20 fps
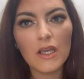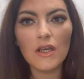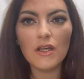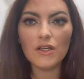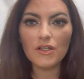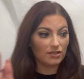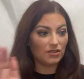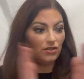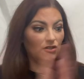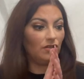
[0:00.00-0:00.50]

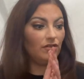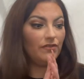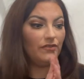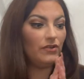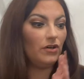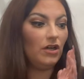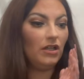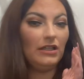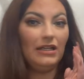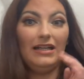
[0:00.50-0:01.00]
So
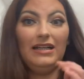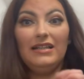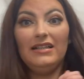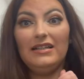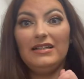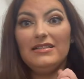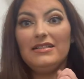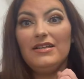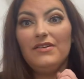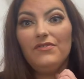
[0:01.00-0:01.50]
overall, I
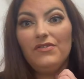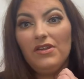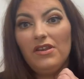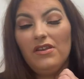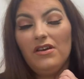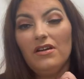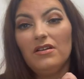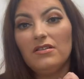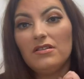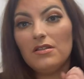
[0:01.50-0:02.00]
liked everything,
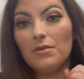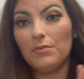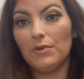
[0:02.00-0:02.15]
and to be